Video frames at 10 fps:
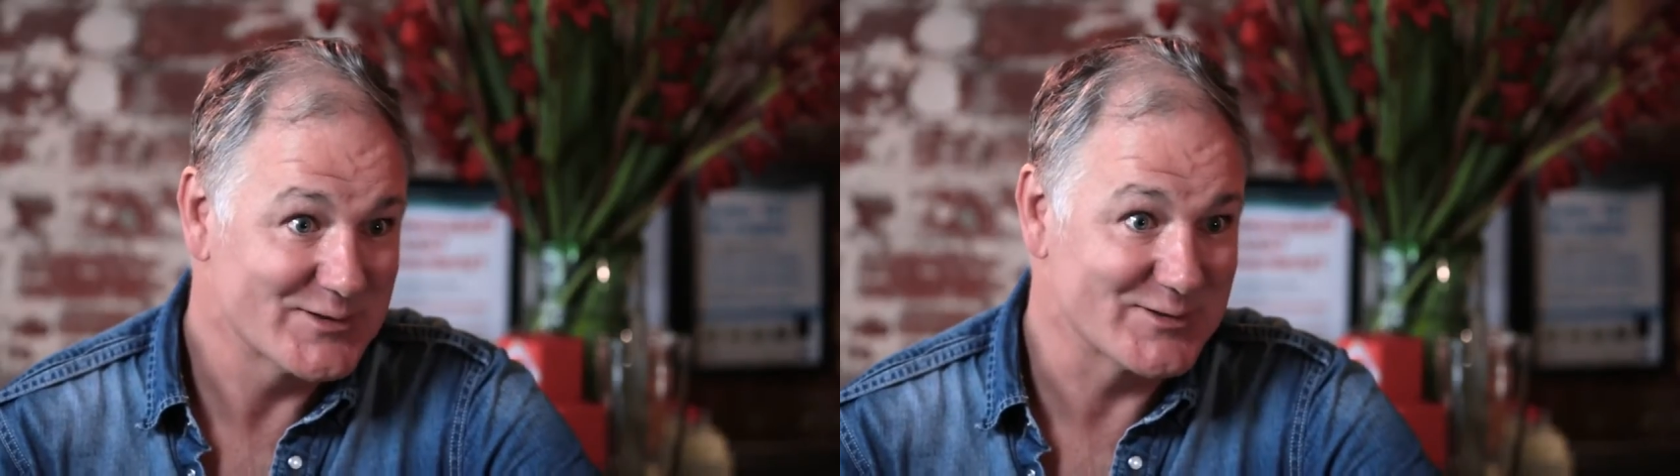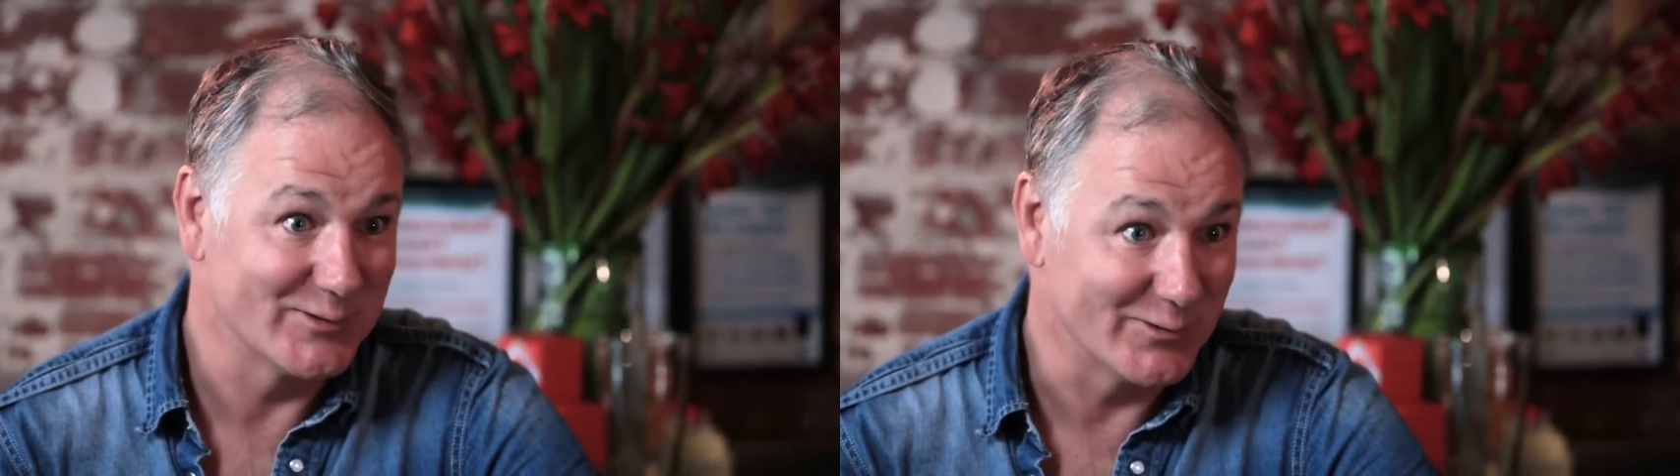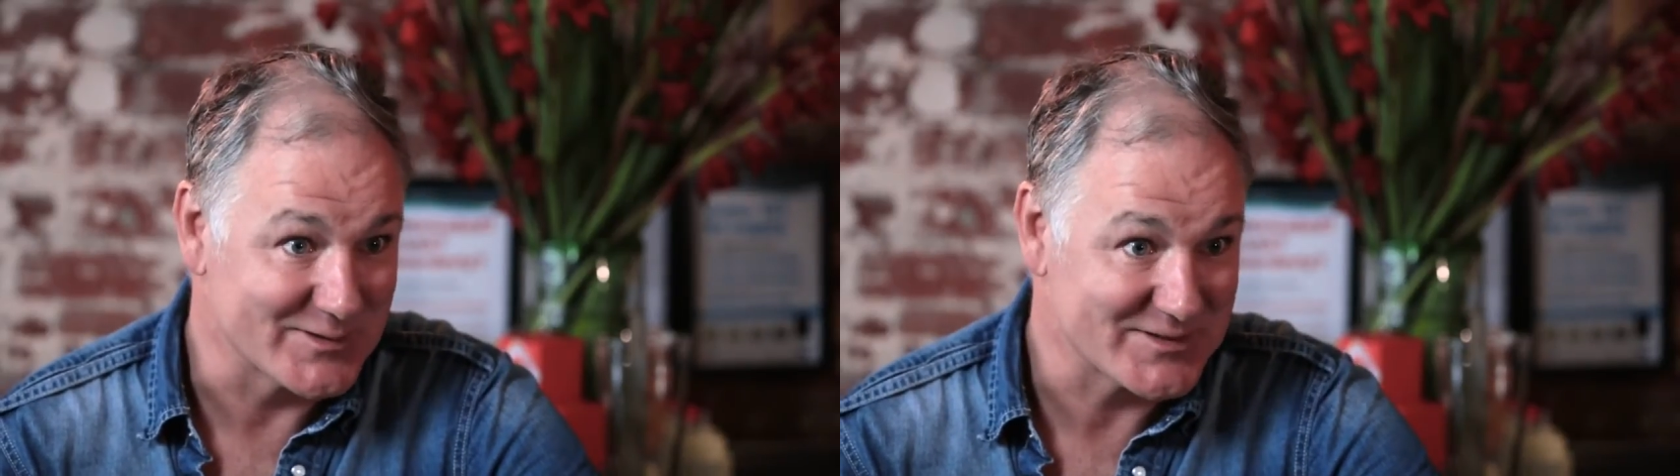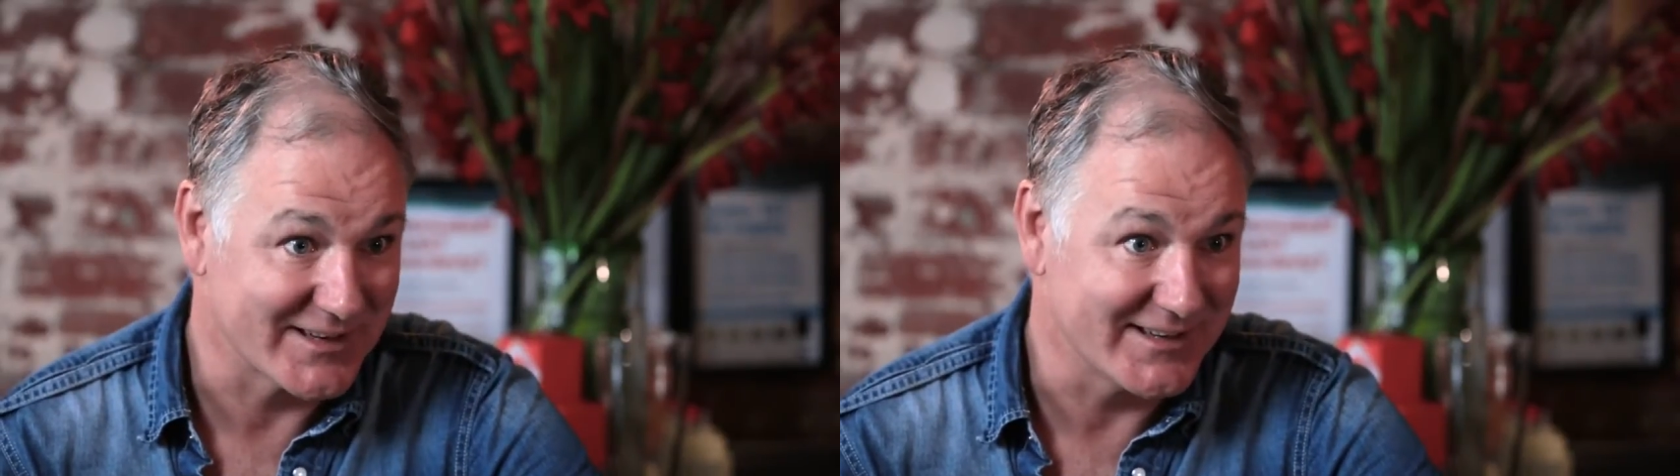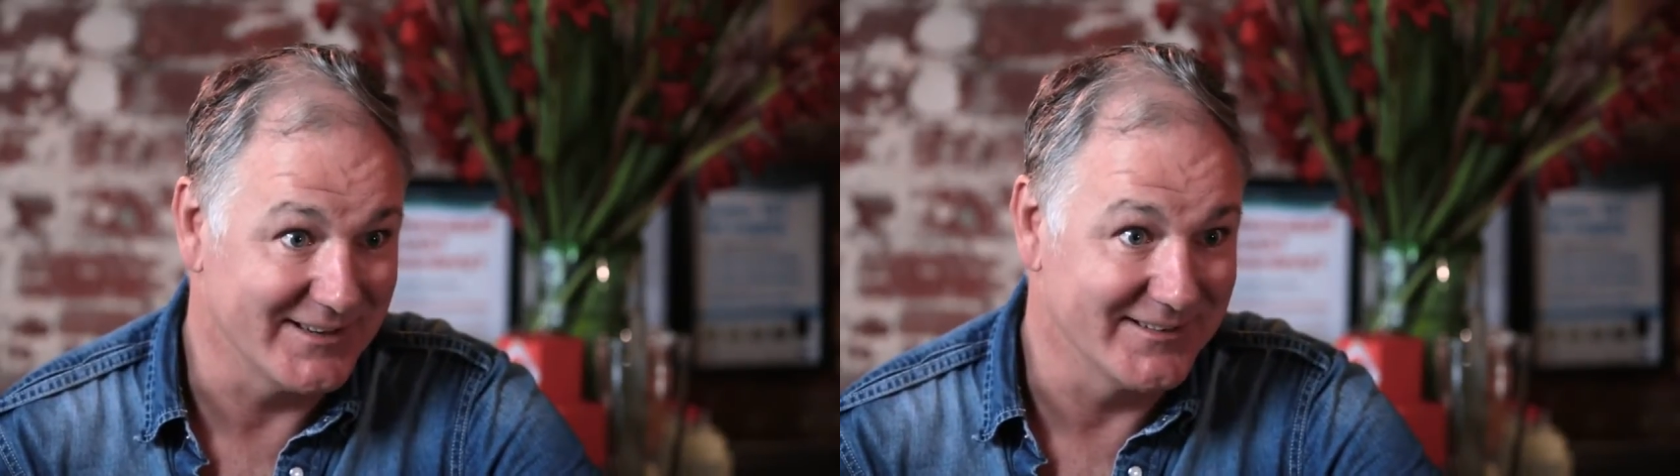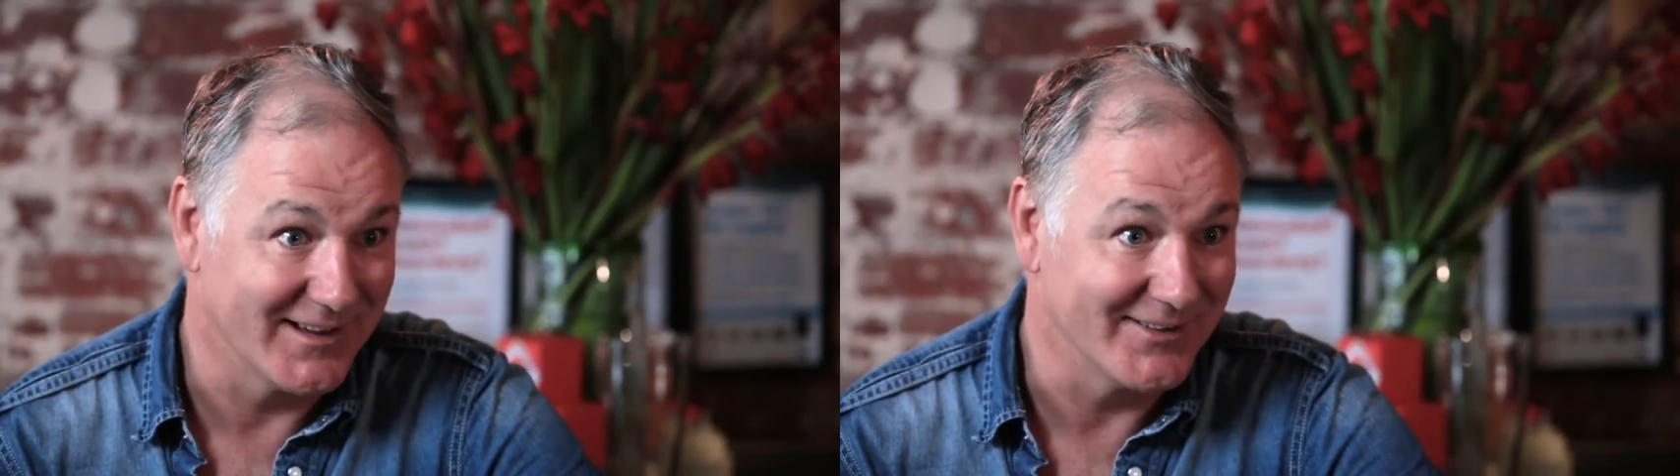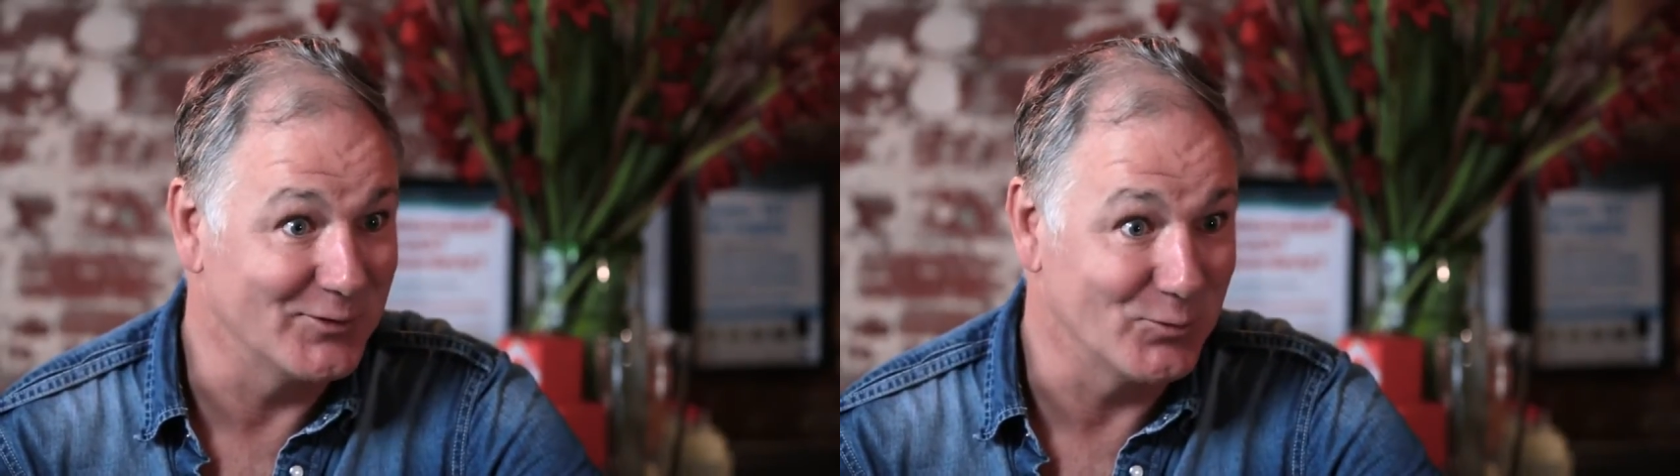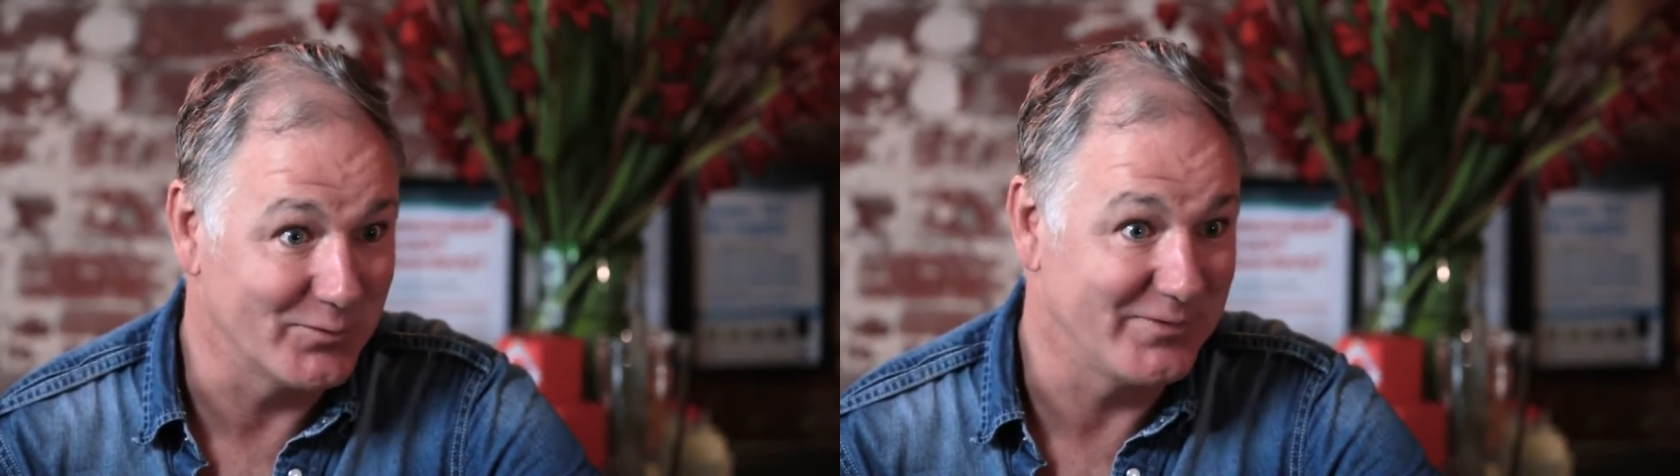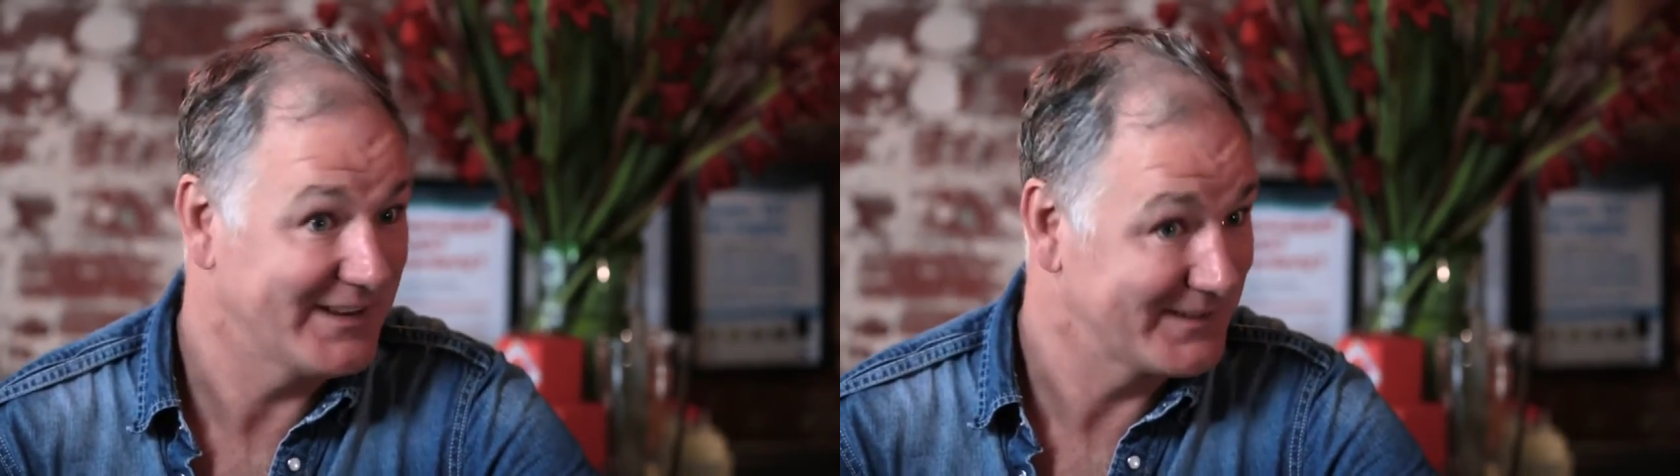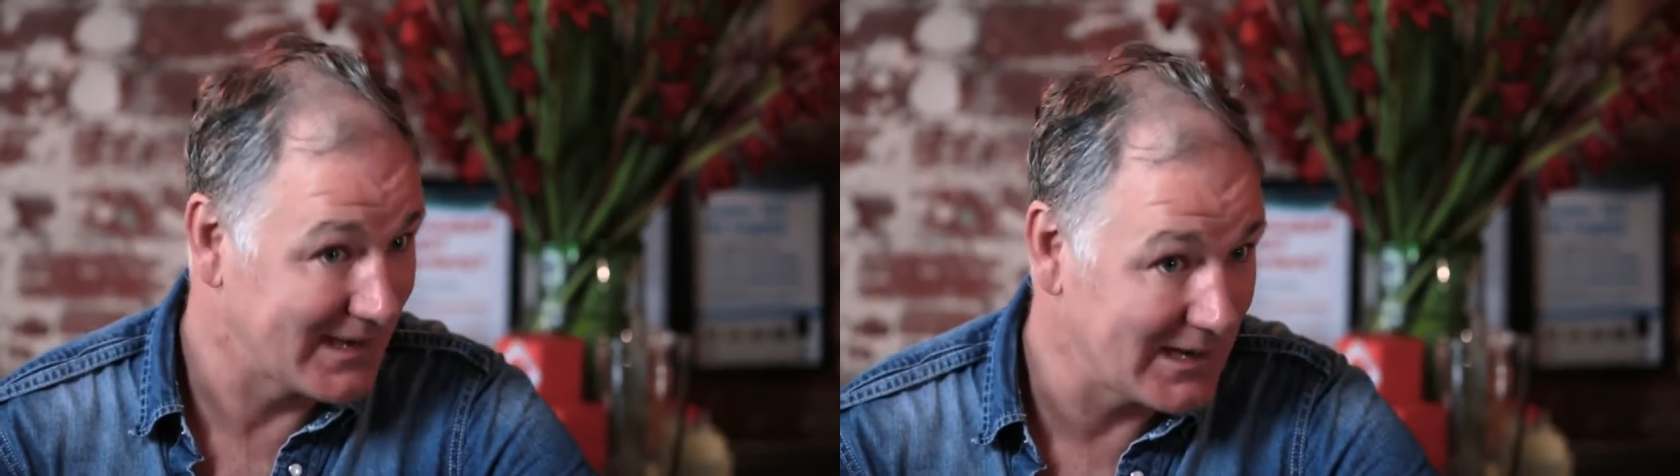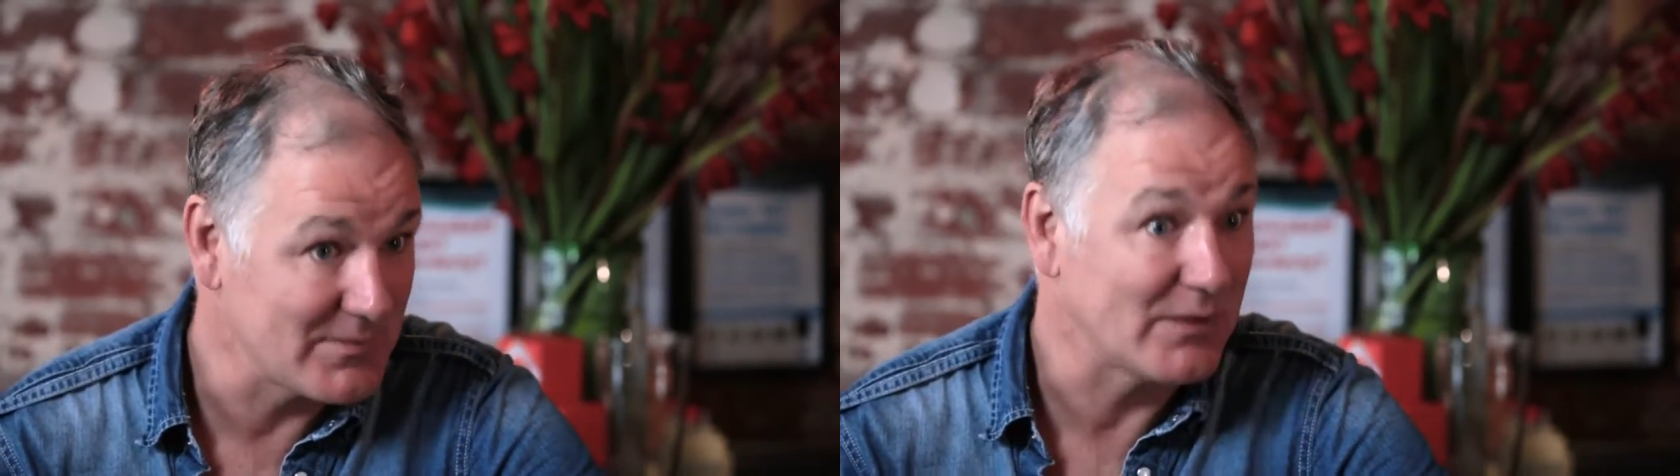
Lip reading: sirloin steak in the north of Vietnam.